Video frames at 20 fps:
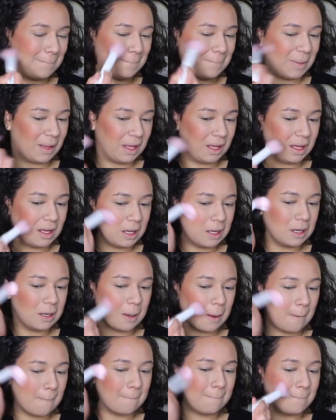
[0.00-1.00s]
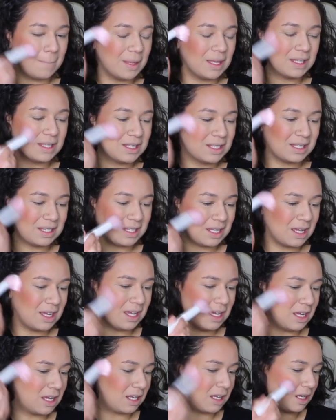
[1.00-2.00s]

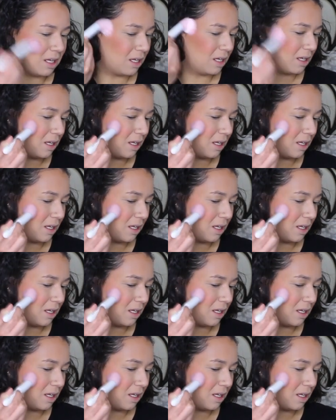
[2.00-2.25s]
pigmented.